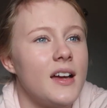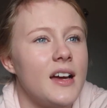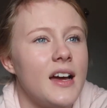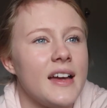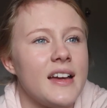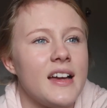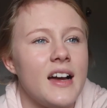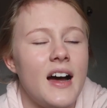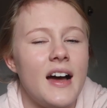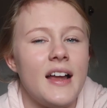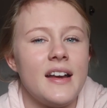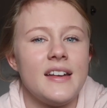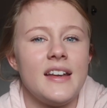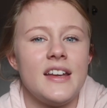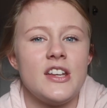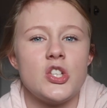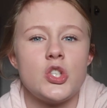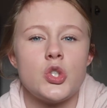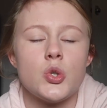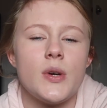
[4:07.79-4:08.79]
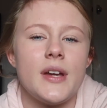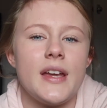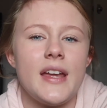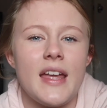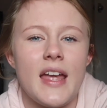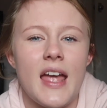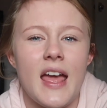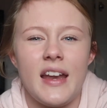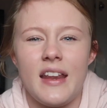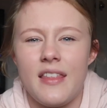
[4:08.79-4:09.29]
I can't
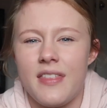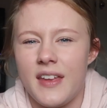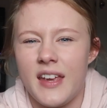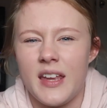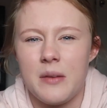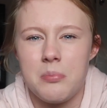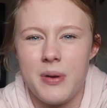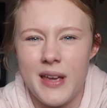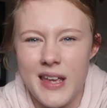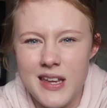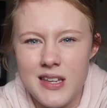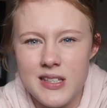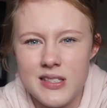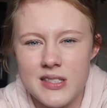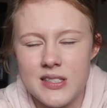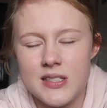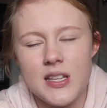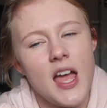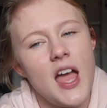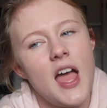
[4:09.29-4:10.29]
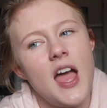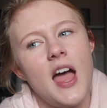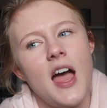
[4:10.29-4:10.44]
enjoy anything in peace.